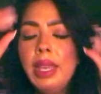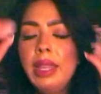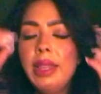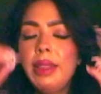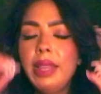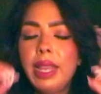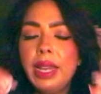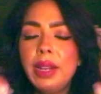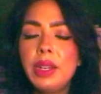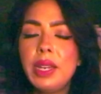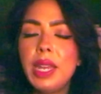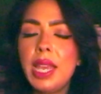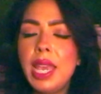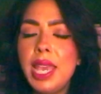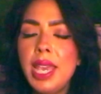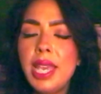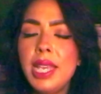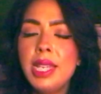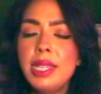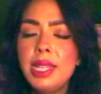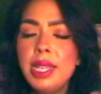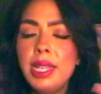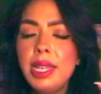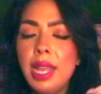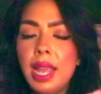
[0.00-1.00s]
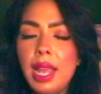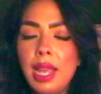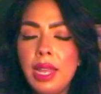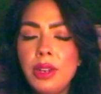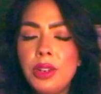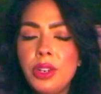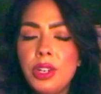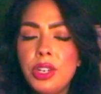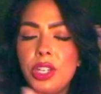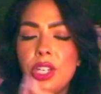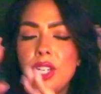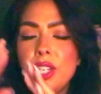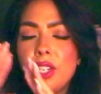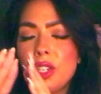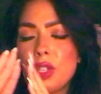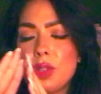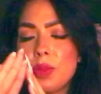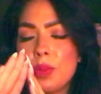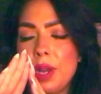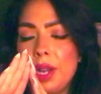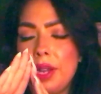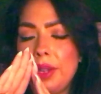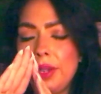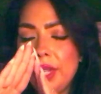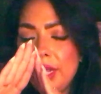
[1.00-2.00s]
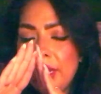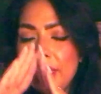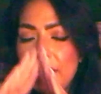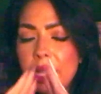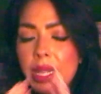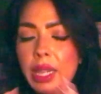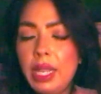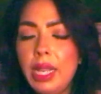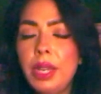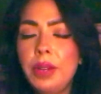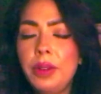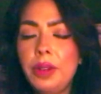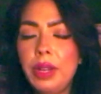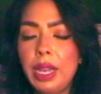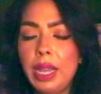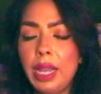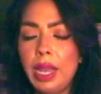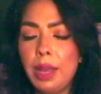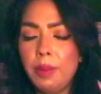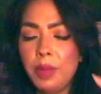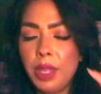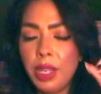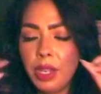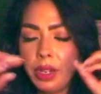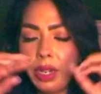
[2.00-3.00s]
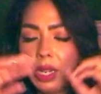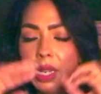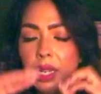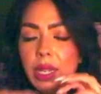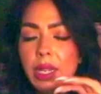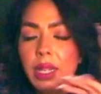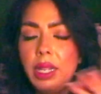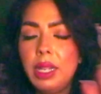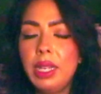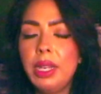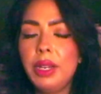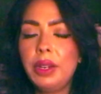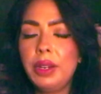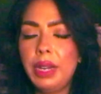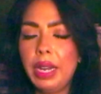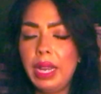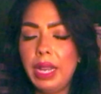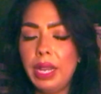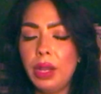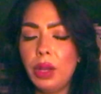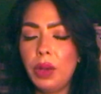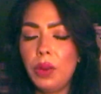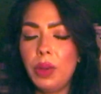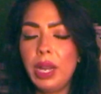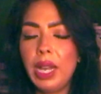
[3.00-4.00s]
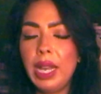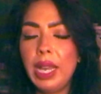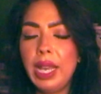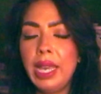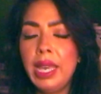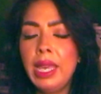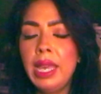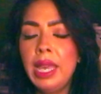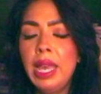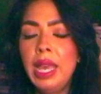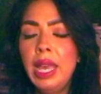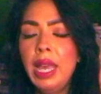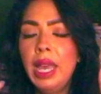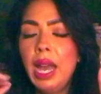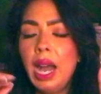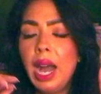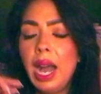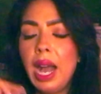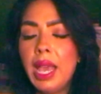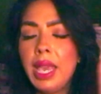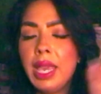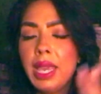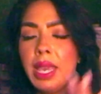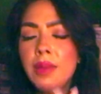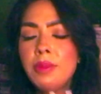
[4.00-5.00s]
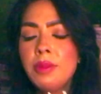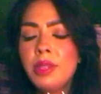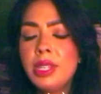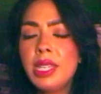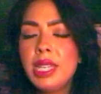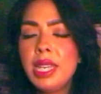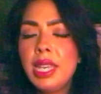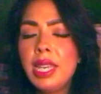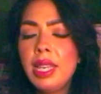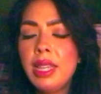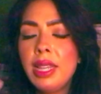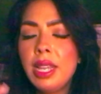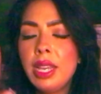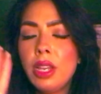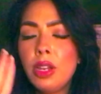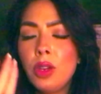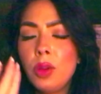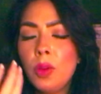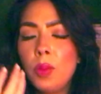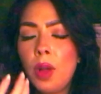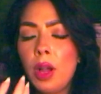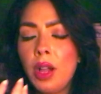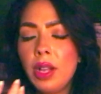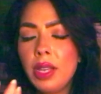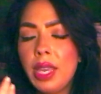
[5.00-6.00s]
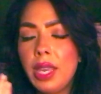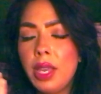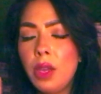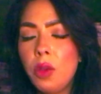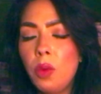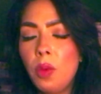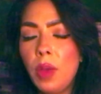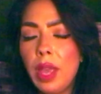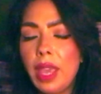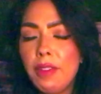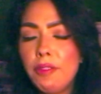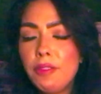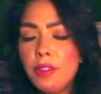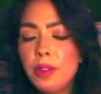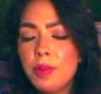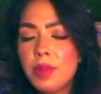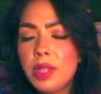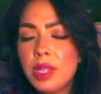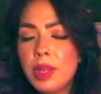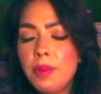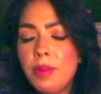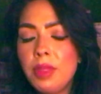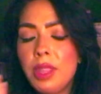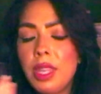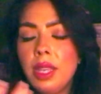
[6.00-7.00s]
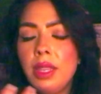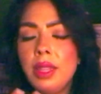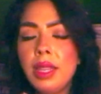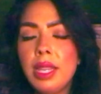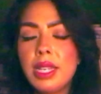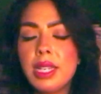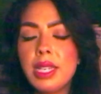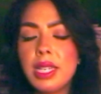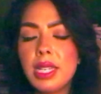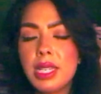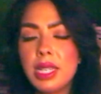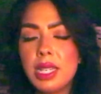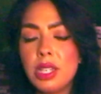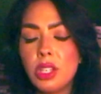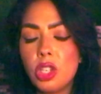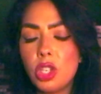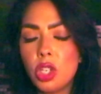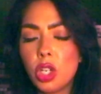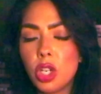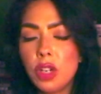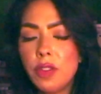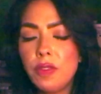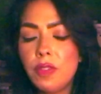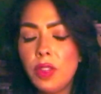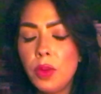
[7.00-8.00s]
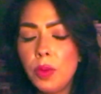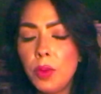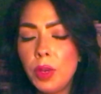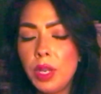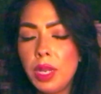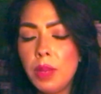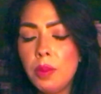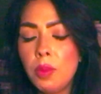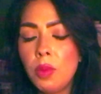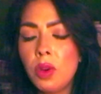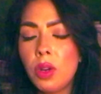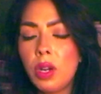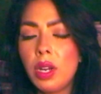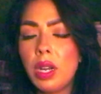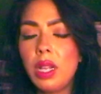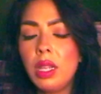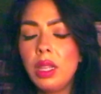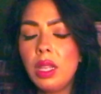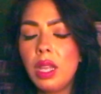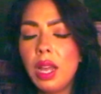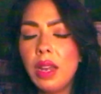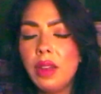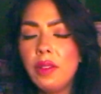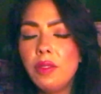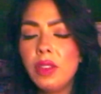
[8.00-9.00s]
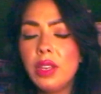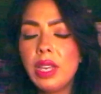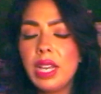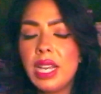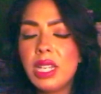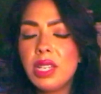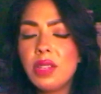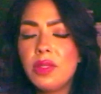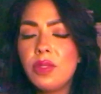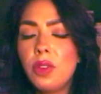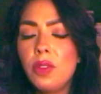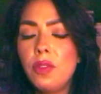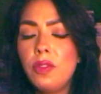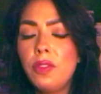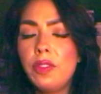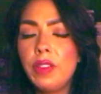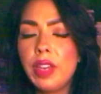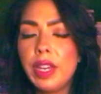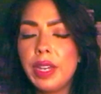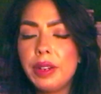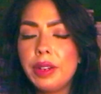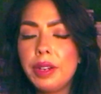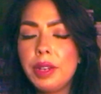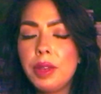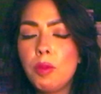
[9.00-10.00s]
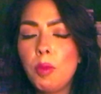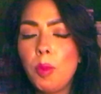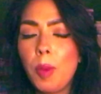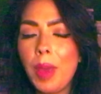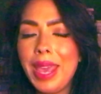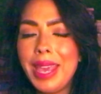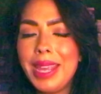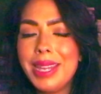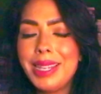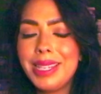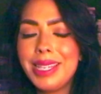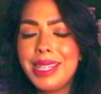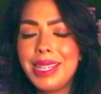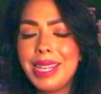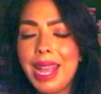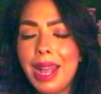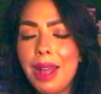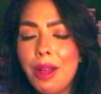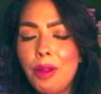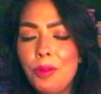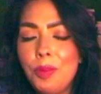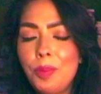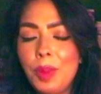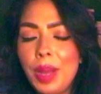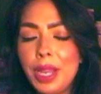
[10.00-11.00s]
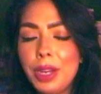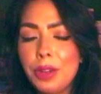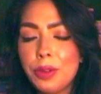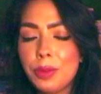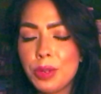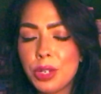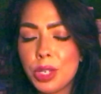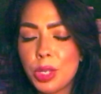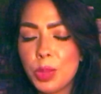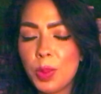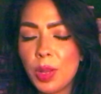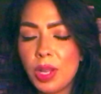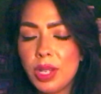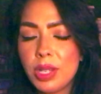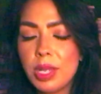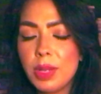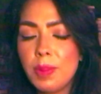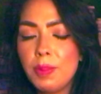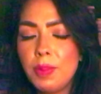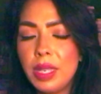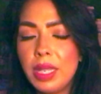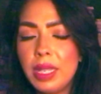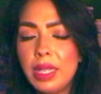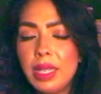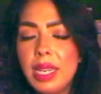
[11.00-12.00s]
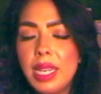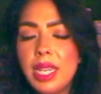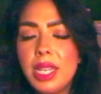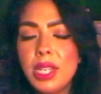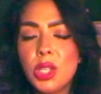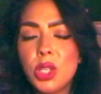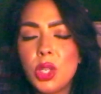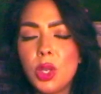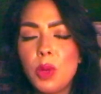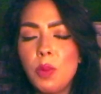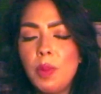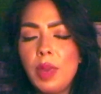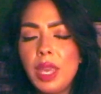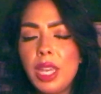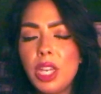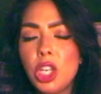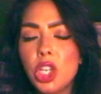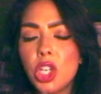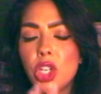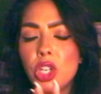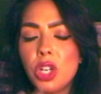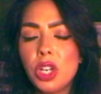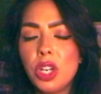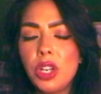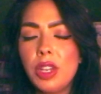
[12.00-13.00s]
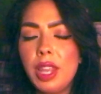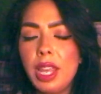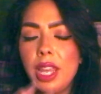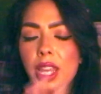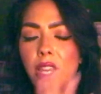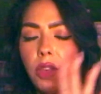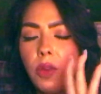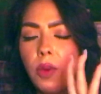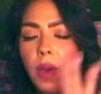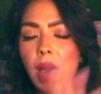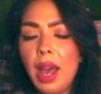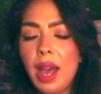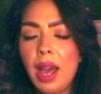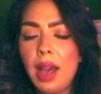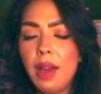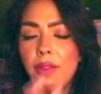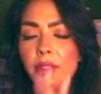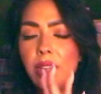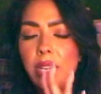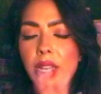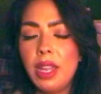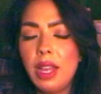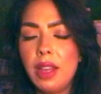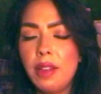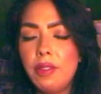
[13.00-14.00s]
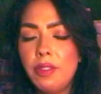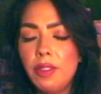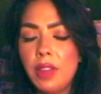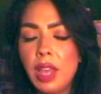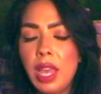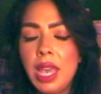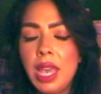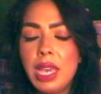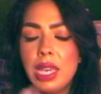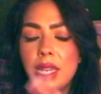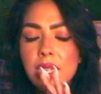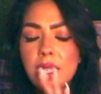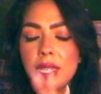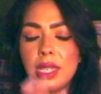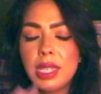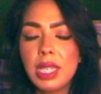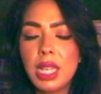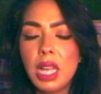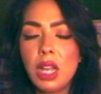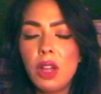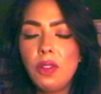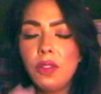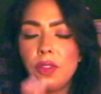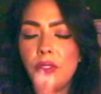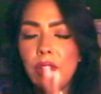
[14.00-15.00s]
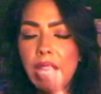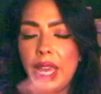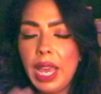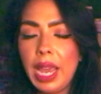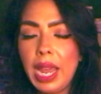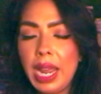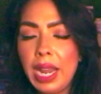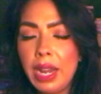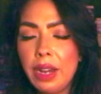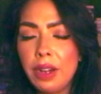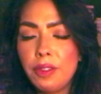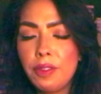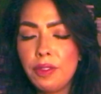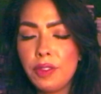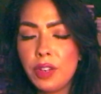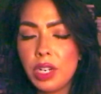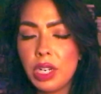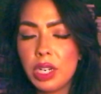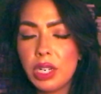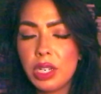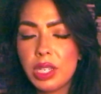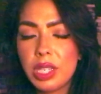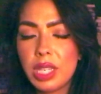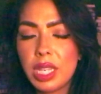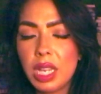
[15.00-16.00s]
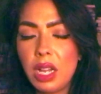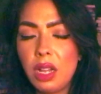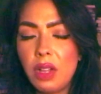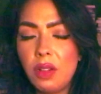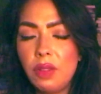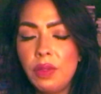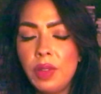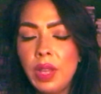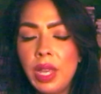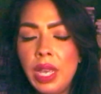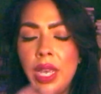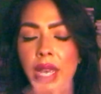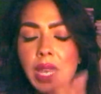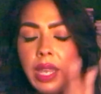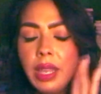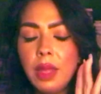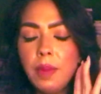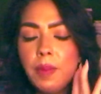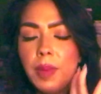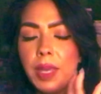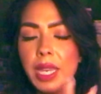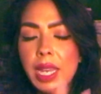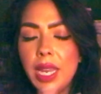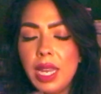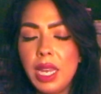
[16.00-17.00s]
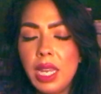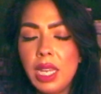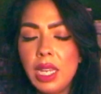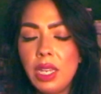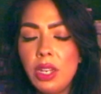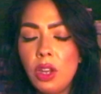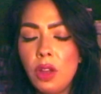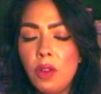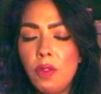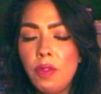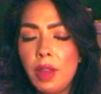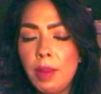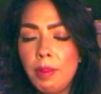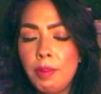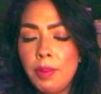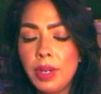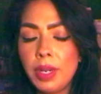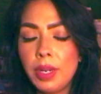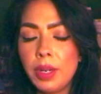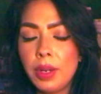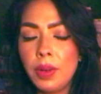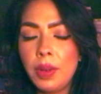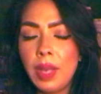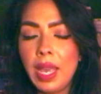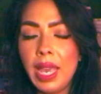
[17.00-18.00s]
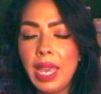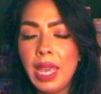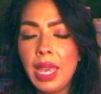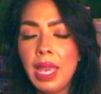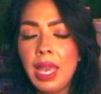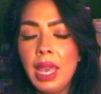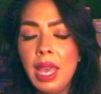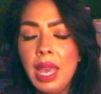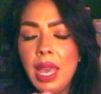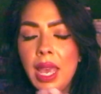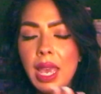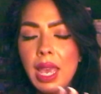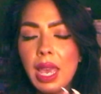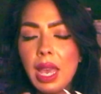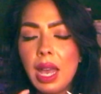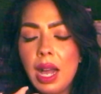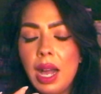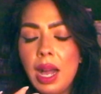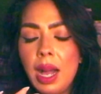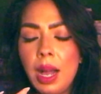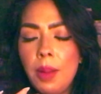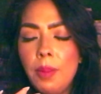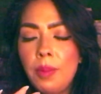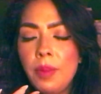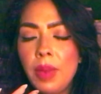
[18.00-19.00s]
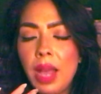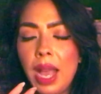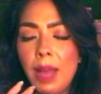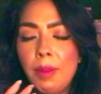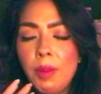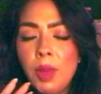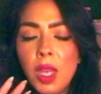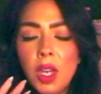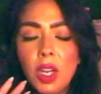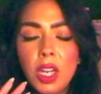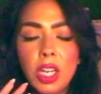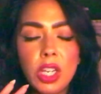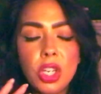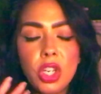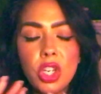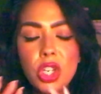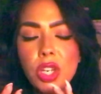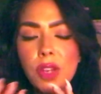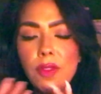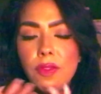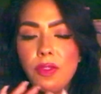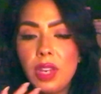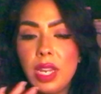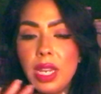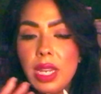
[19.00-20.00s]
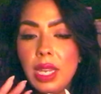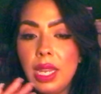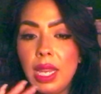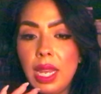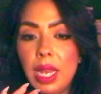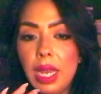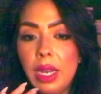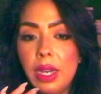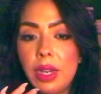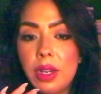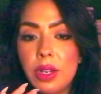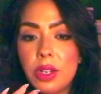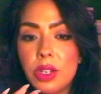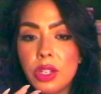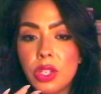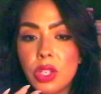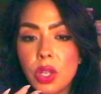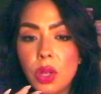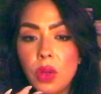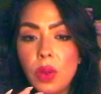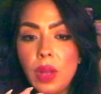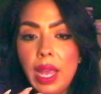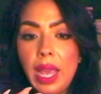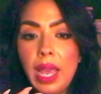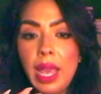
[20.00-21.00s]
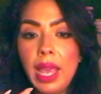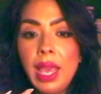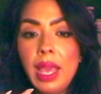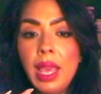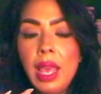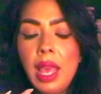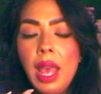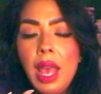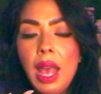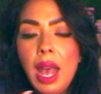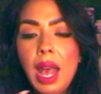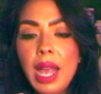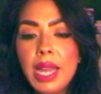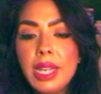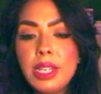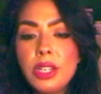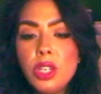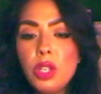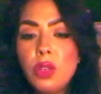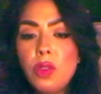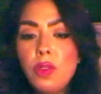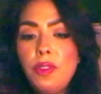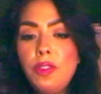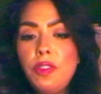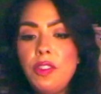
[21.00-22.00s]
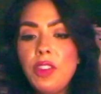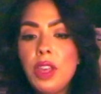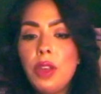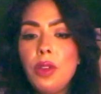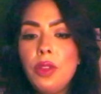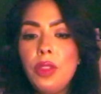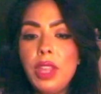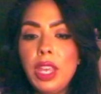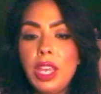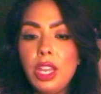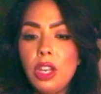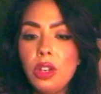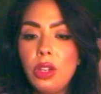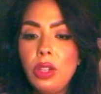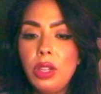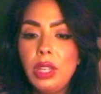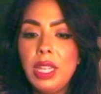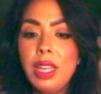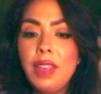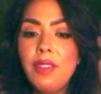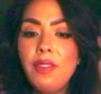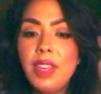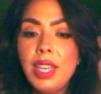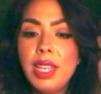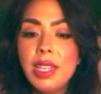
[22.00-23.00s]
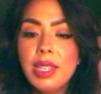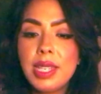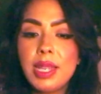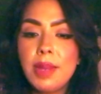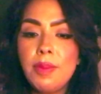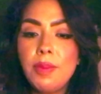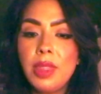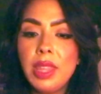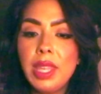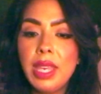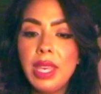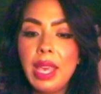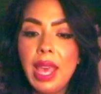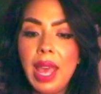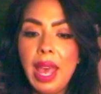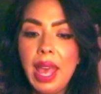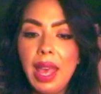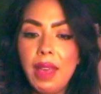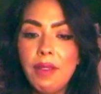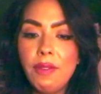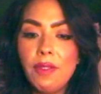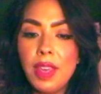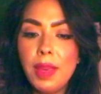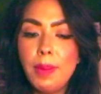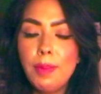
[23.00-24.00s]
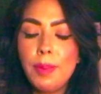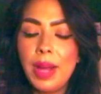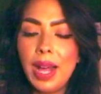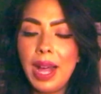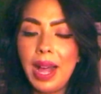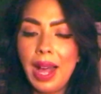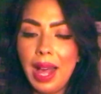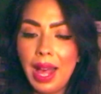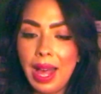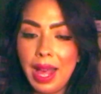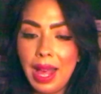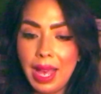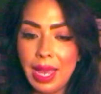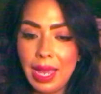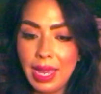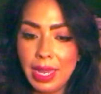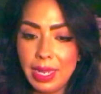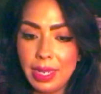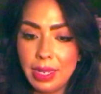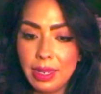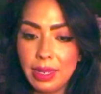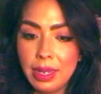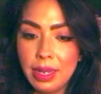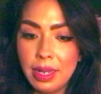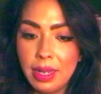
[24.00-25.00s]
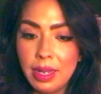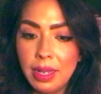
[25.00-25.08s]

There is an energy surrounding clearing. I'm hearing clearing, okay? I am seeing that you're walking away from something that doesn't serve you anymore. A lot of you guys feel very weighed down by your responsibilities, so make sure that you have enough self care for yourself the beginning of November, okay? Um, I'm hearing shifting gears, okay? I do feel that you're leaving something heavy behind.